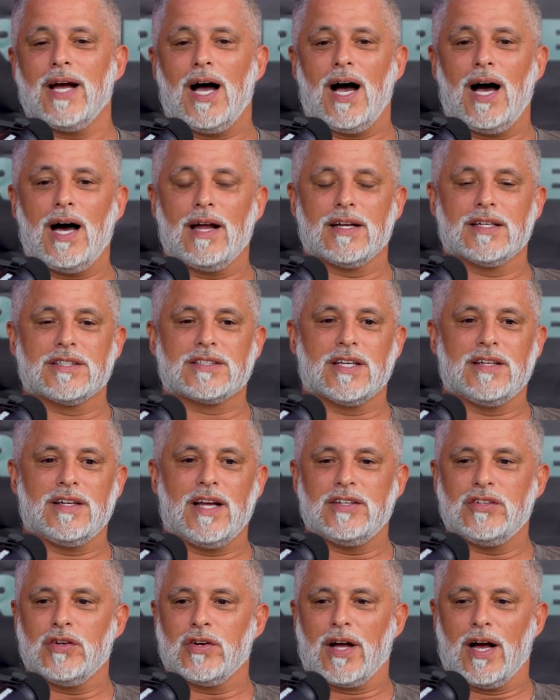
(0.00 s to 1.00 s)
honest. And
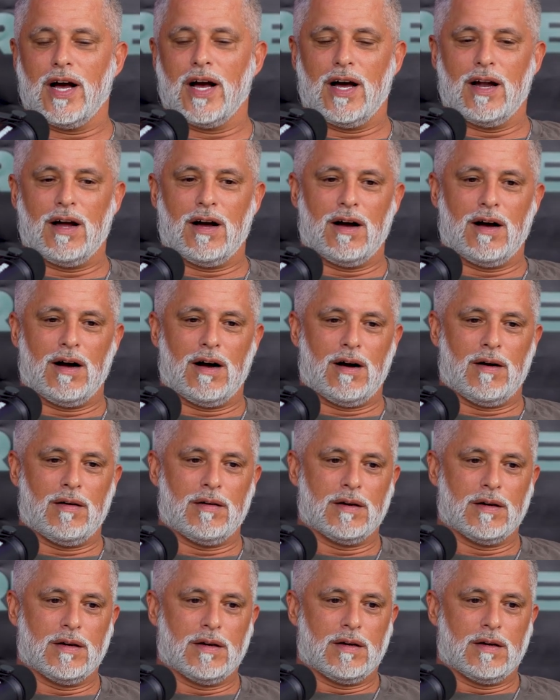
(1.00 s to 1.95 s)
then you got